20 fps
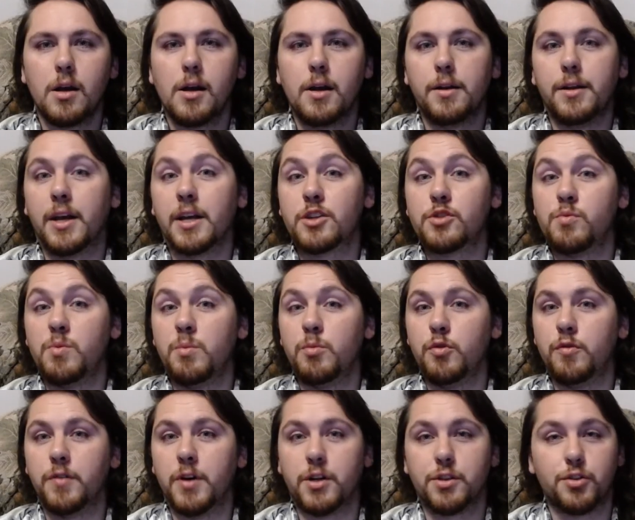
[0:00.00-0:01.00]
Next, we
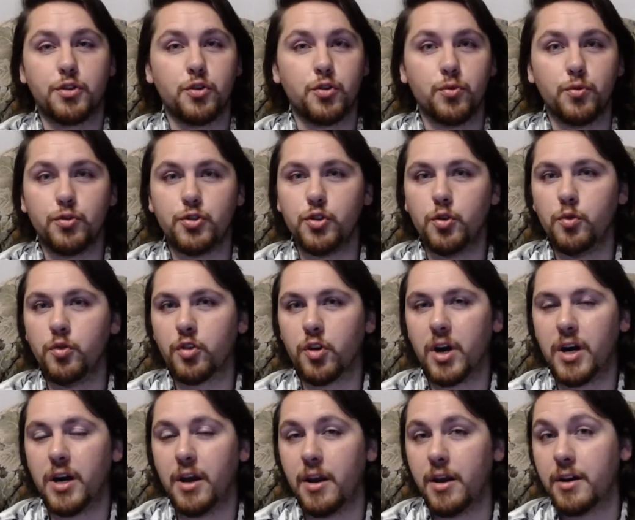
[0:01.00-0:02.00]
move on to junior
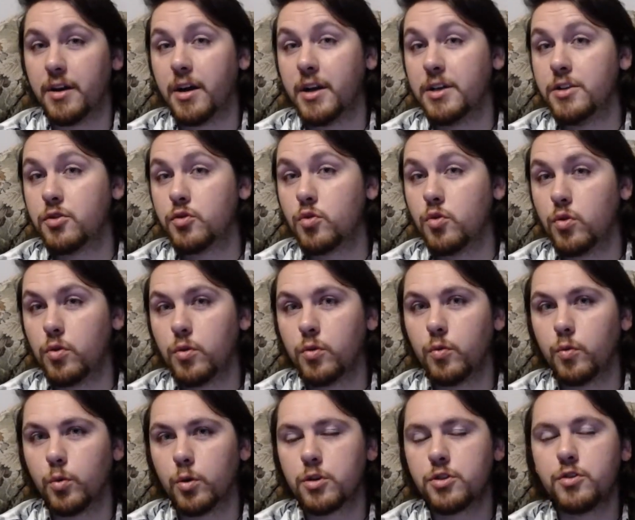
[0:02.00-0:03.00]
high and high school,
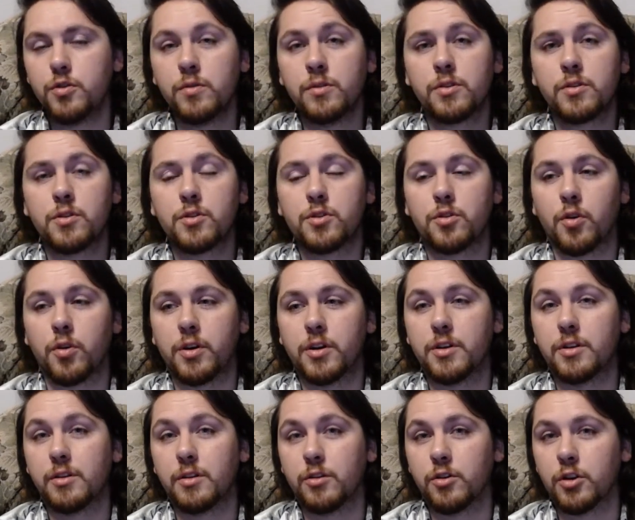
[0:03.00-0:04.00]
where students are starting
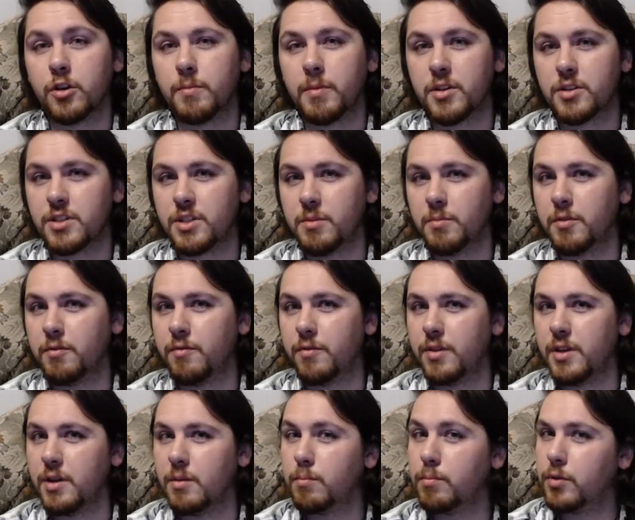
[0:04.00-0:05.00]
to learn about some of
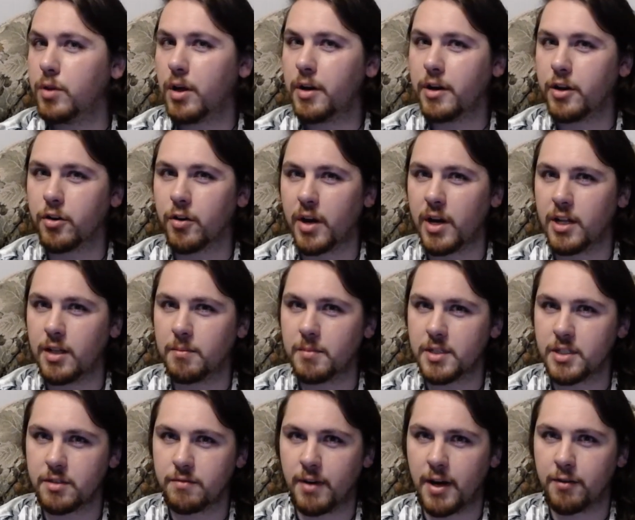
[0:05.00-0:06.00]
the bloodier
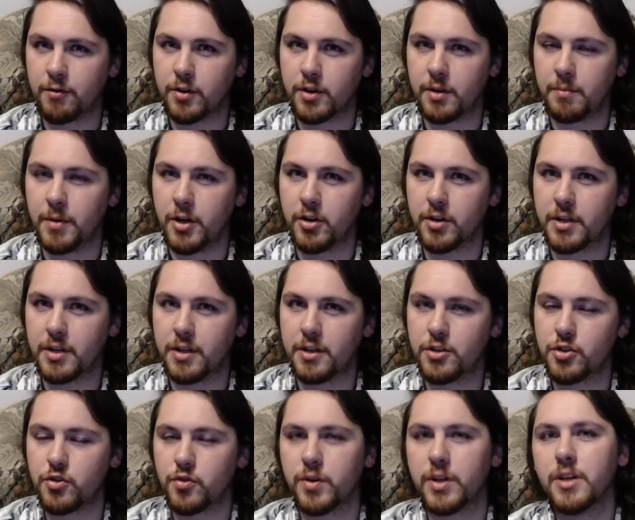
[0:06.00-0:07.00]
elements of African American
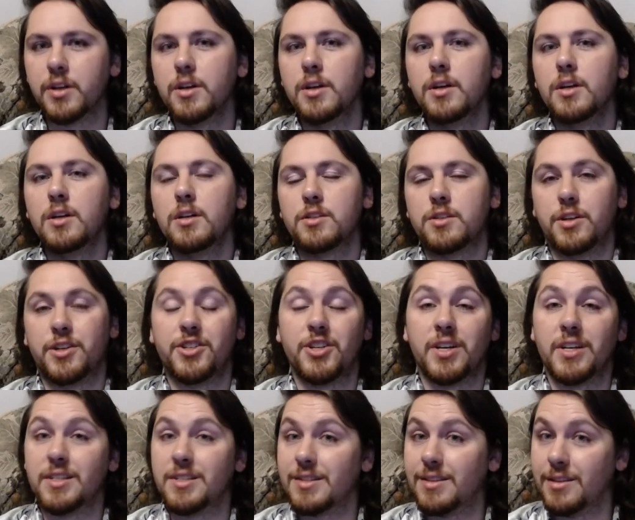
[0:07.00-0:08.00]
history, such
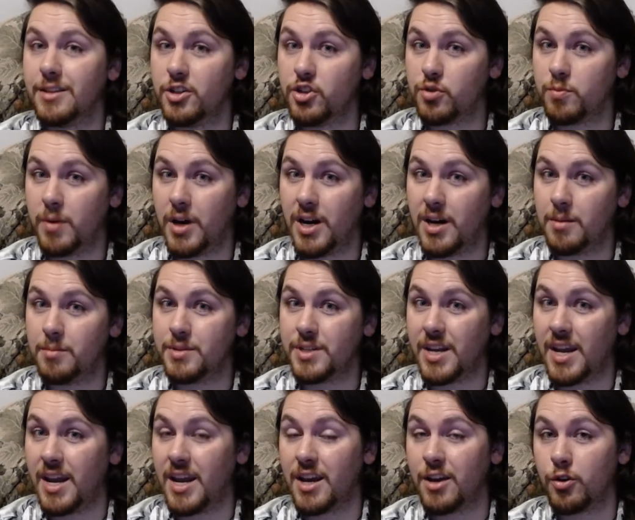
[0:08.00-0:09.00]
as lynch mobs
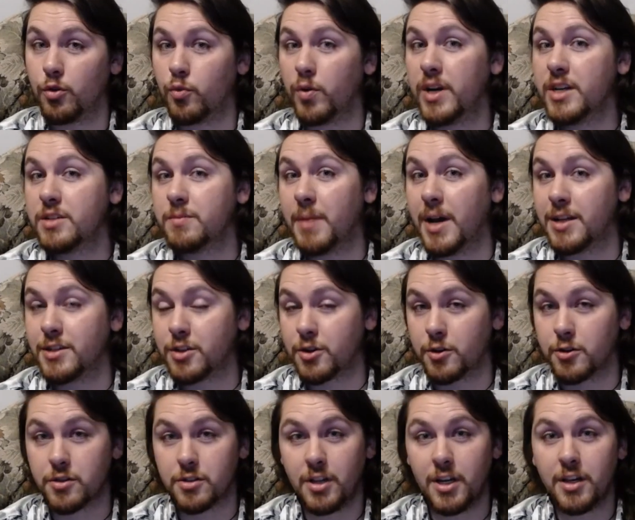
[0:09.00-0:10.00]
and race
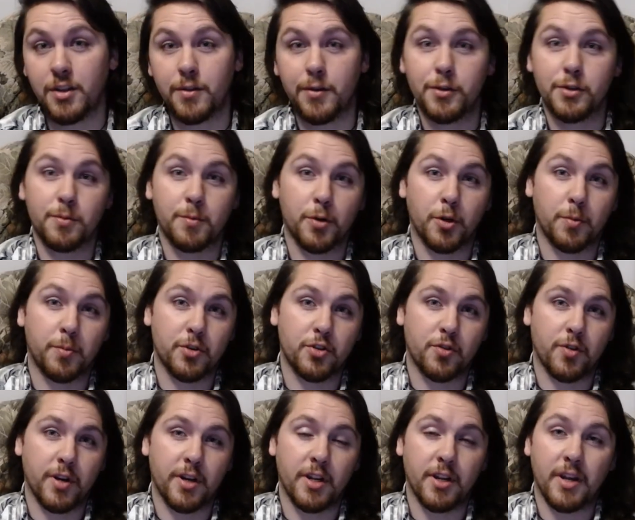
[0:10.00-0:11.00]
massacres like those
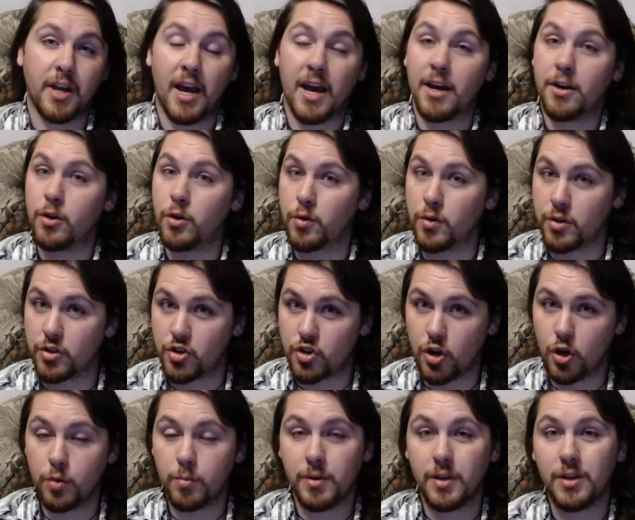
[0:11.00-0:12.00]
perpetrated at
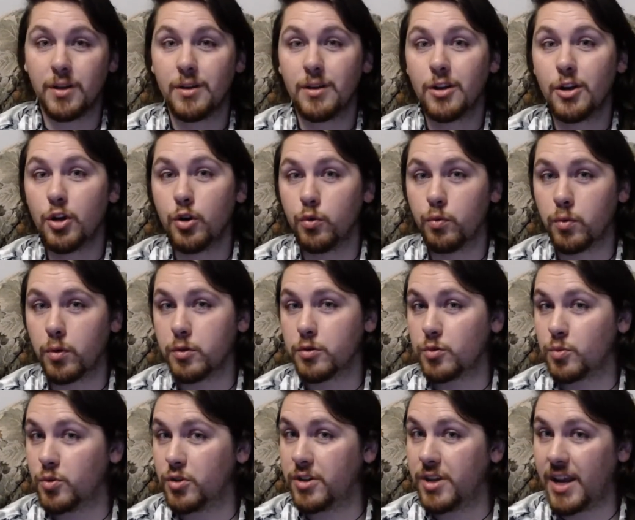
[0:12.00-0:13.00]
Okeechobee,
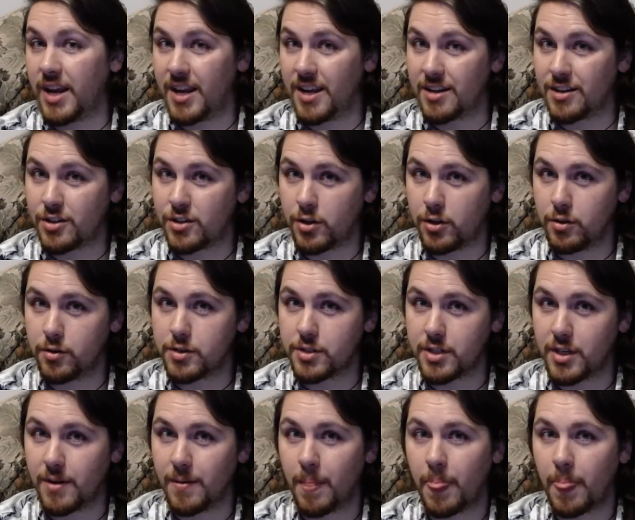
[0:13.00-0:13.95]
Rosewood, and Tulsa.